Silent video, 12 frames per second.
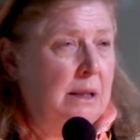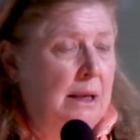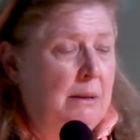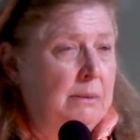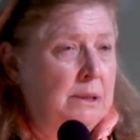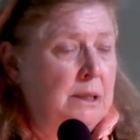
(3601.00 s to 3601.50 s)

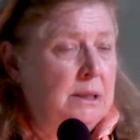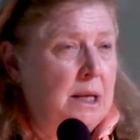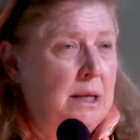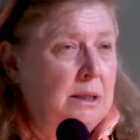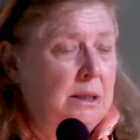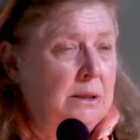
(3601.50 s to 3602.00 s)
he was
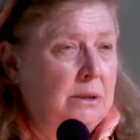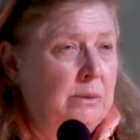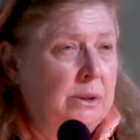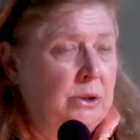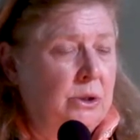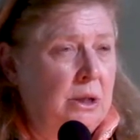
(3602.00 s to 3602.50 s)
intending to
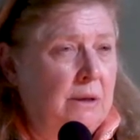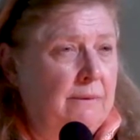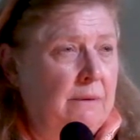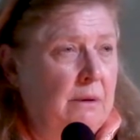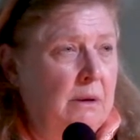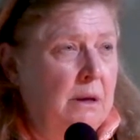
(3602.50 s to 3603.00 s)

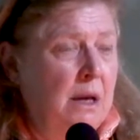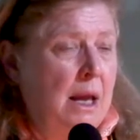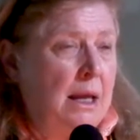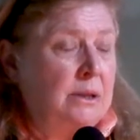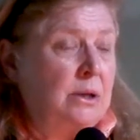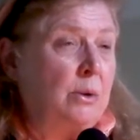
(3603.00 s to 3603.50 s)
achieve.
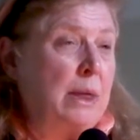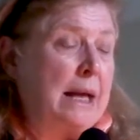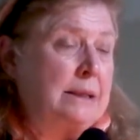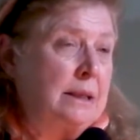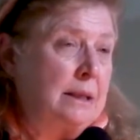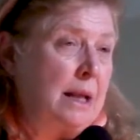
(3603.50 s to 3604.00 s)
And so
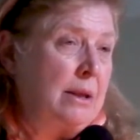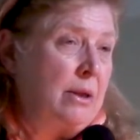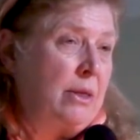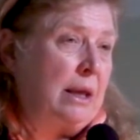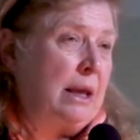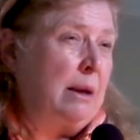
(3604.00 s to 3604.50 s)
that's another
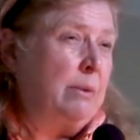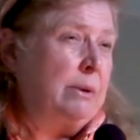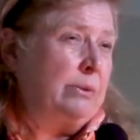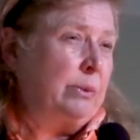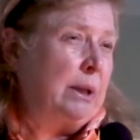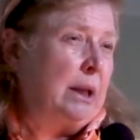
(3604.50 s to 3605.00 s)
thing. He
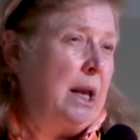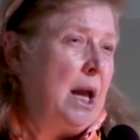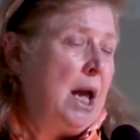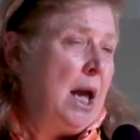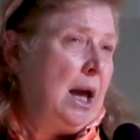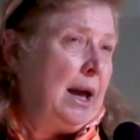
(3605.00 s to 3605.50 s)
was really,
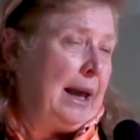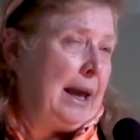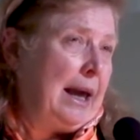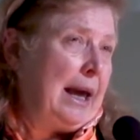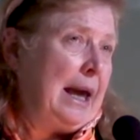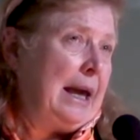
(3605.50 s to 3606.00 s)

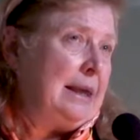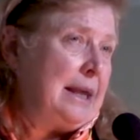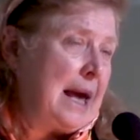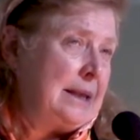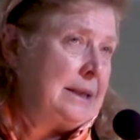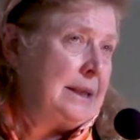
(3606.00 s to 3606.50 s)
in
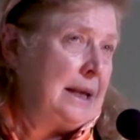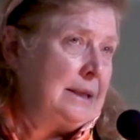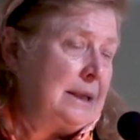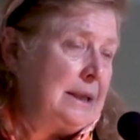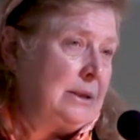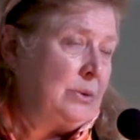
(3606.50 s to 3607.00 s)
that
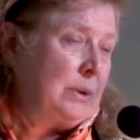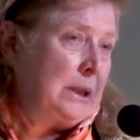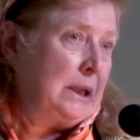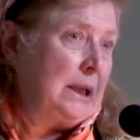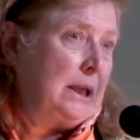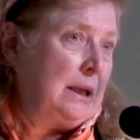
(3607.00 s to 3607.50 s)
sense, he's
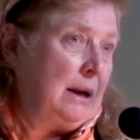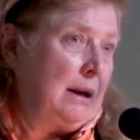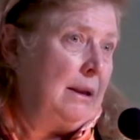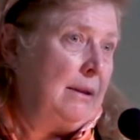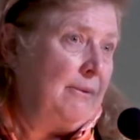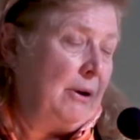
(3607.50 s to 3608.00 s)
really
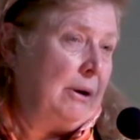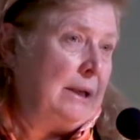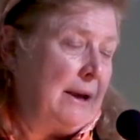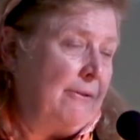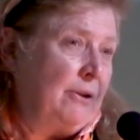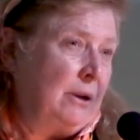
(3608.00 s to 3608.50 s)
very
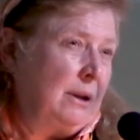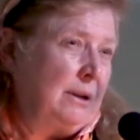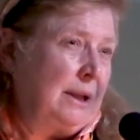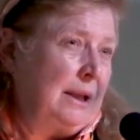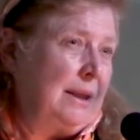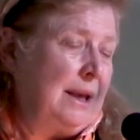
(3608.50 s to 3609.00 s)

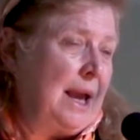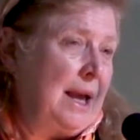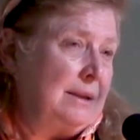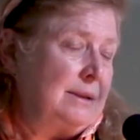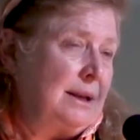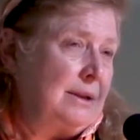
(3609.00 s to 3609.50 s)
definitely the
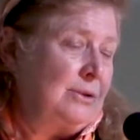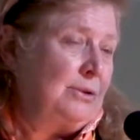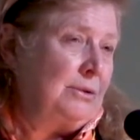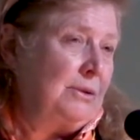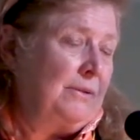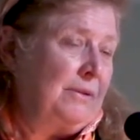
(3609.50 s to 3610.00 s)

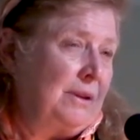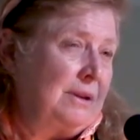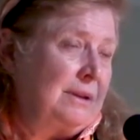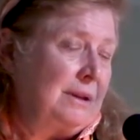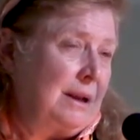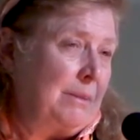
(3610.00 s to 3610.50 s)
ancestor of the
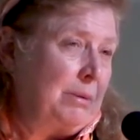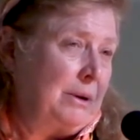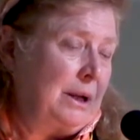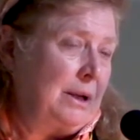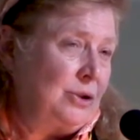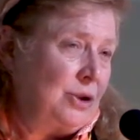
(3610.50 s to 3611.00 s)

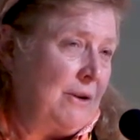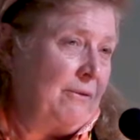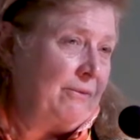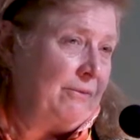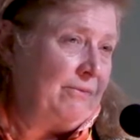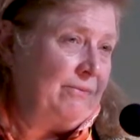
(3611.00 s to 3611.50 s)
celebrity
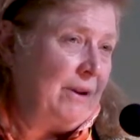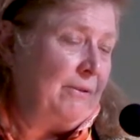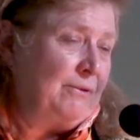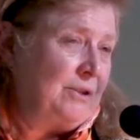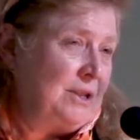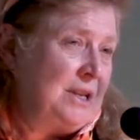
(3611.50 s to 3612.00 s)
chef
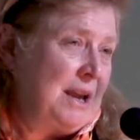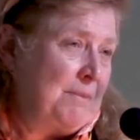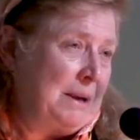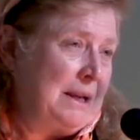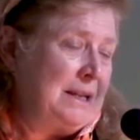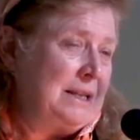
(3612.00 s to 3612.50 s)
of today
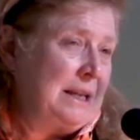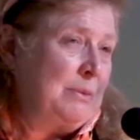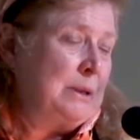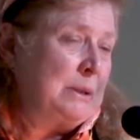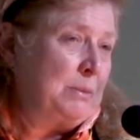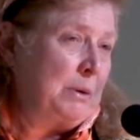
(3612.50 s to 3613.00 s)
because he
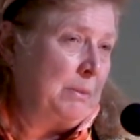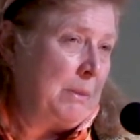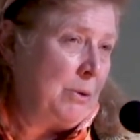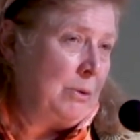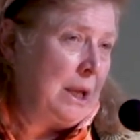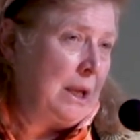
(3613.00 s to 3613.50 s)
was
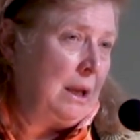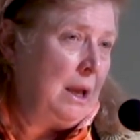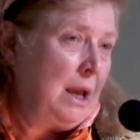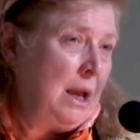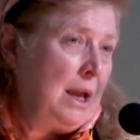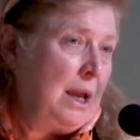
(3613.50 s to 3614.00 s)
promoting
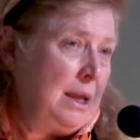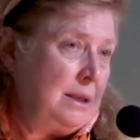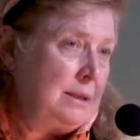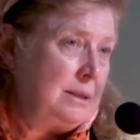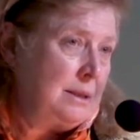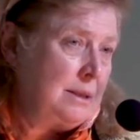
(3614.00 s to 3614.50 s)

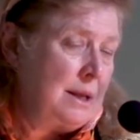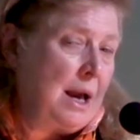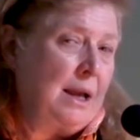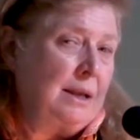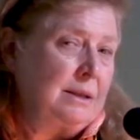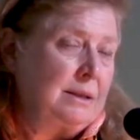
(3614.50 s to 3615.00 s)
his
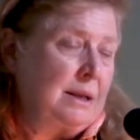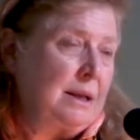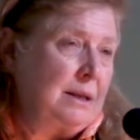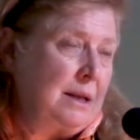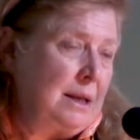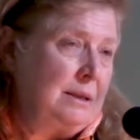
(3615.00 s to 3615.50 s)
designs
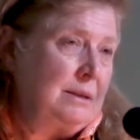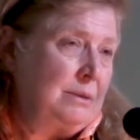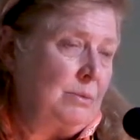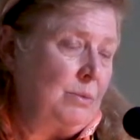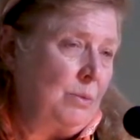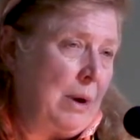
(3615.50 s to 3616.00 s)
and his
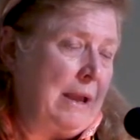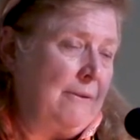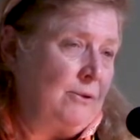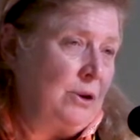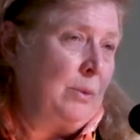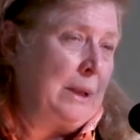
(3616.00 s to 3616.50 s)
way
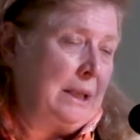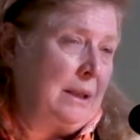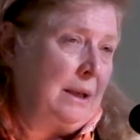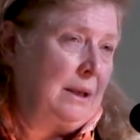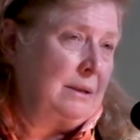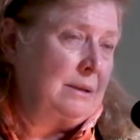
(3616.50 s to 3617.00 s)
of doing
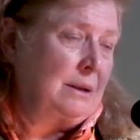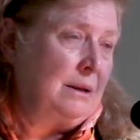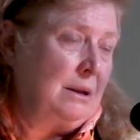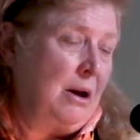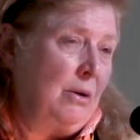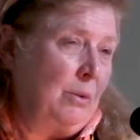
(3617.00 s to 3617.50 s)
things
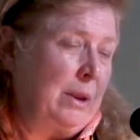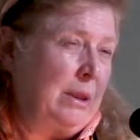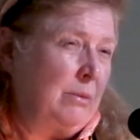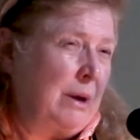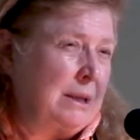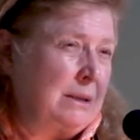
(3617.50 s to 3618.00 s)
along with
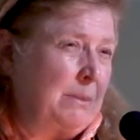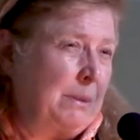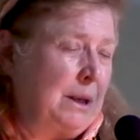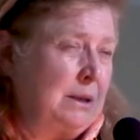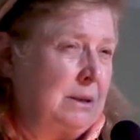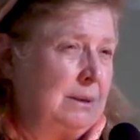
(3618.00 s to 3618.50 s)
the
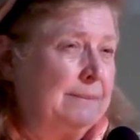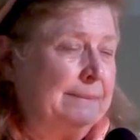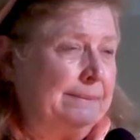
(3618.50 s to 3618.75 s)
recipes.